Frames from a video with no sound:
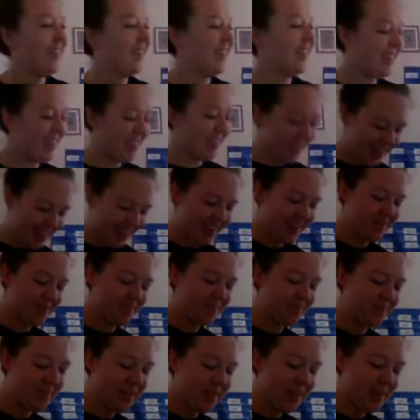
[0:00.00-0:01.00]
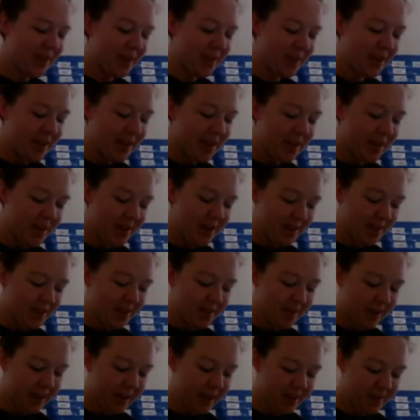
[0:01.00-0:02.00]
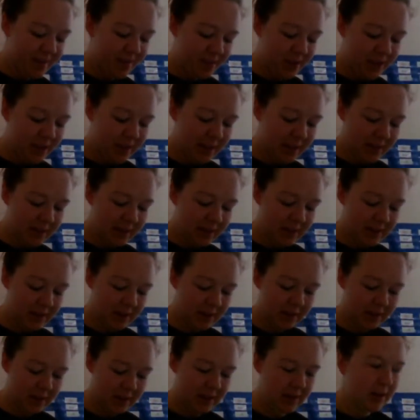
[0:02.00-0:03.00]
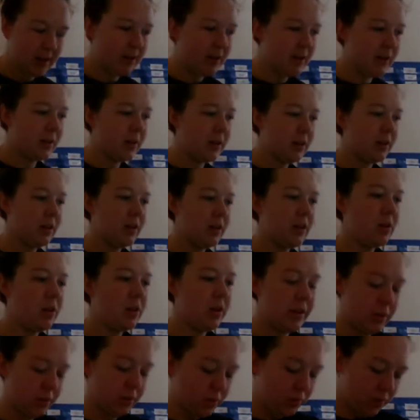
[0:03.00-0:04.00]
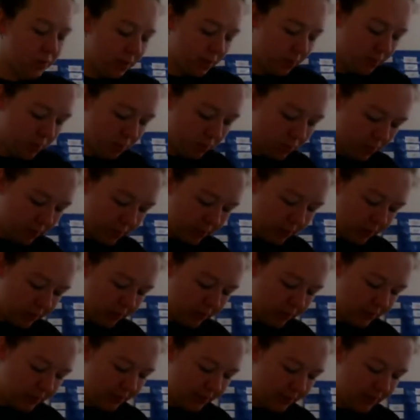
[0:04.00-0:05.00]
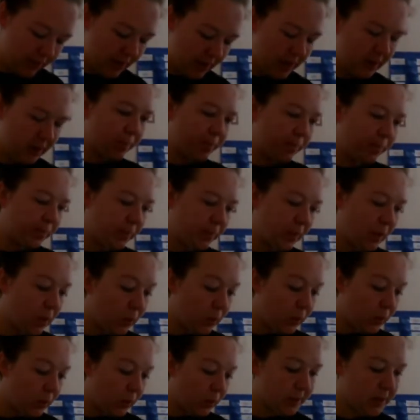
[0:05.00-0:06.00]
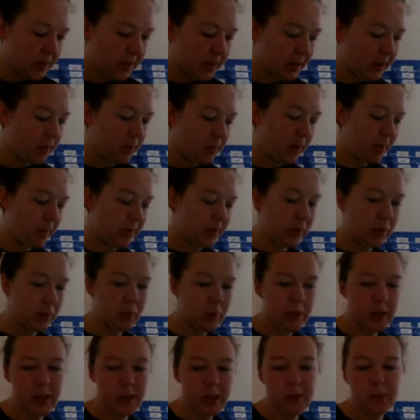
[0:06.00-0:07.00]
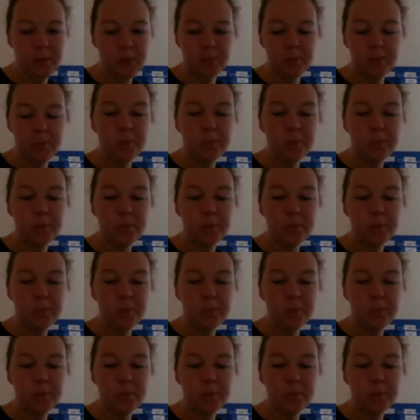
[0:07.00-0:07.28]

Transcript: Good. Okay, friends. There is one more person we're going to be talking about this week.